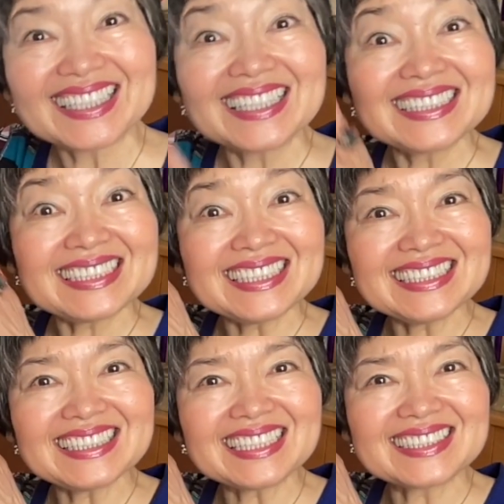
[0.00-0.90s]

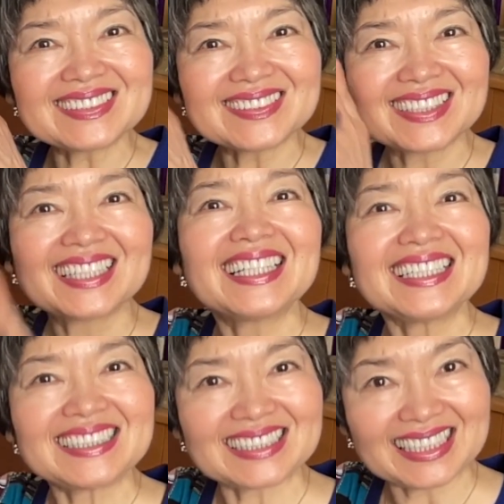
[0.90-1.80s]
shinsetsu,
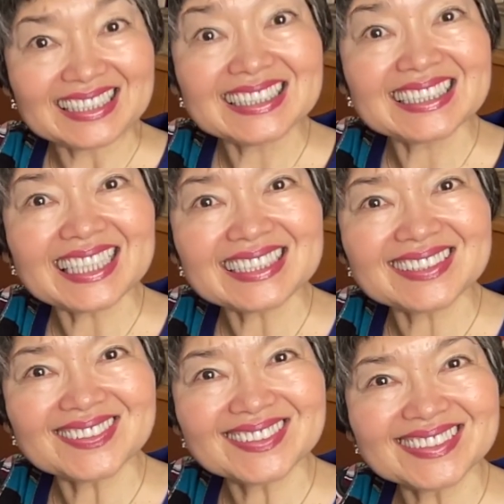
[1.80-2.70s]
shinsetsu.